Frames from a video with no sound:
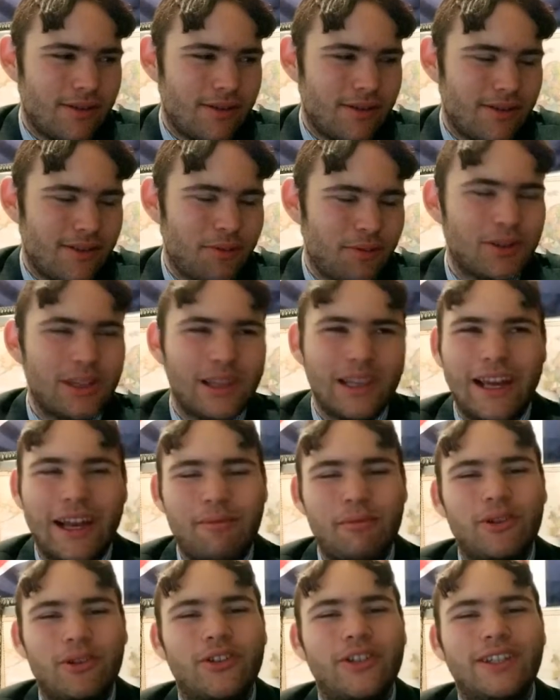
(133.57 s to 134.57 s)
there was a
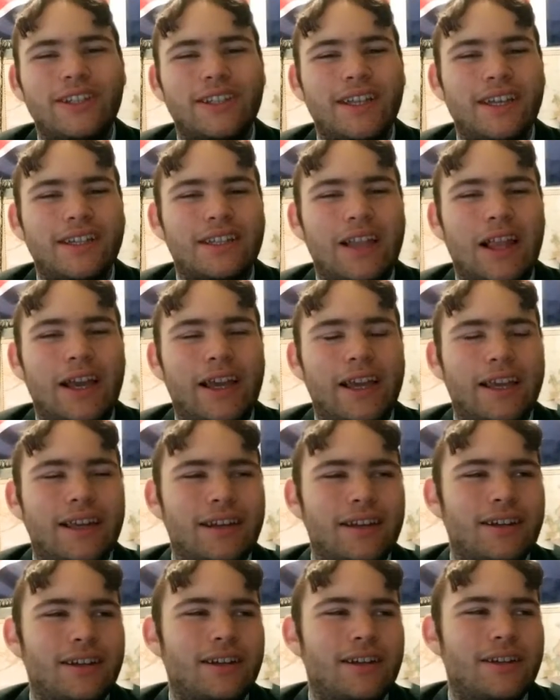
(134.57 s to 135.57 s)
line where she says like,
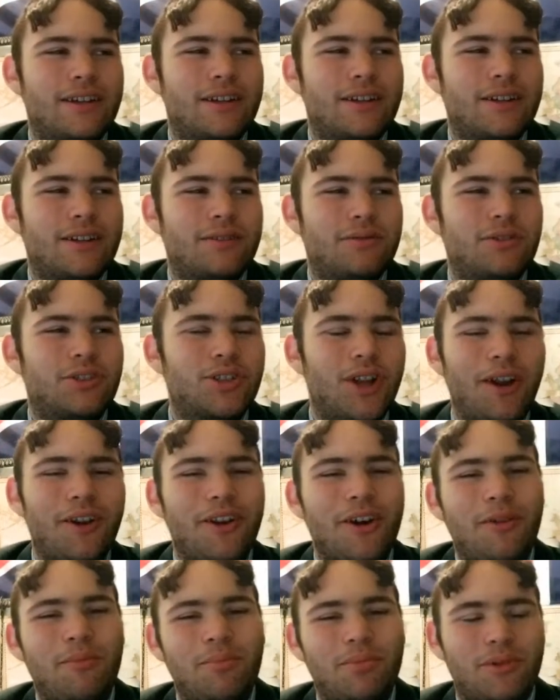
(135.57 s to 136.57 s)
shut
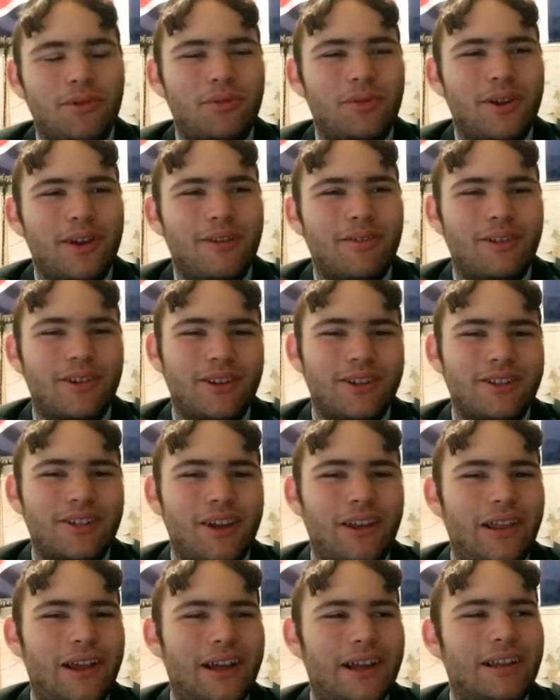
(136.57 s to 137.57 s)
up or whatever, it's
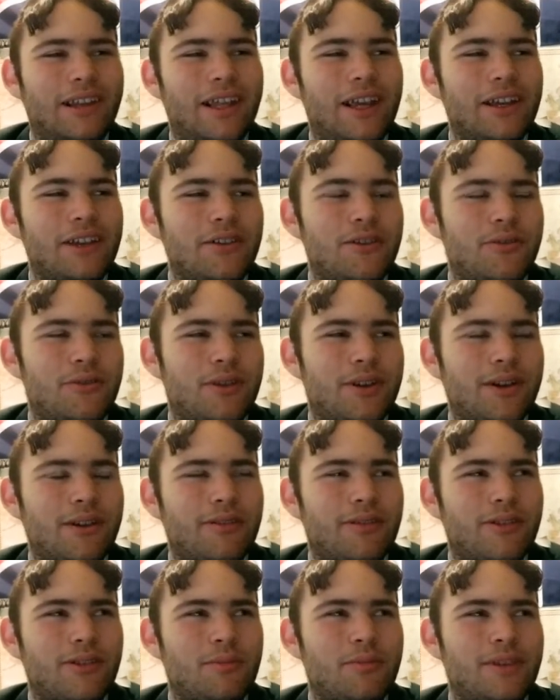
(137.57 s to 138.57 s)
not like I like you or whatever,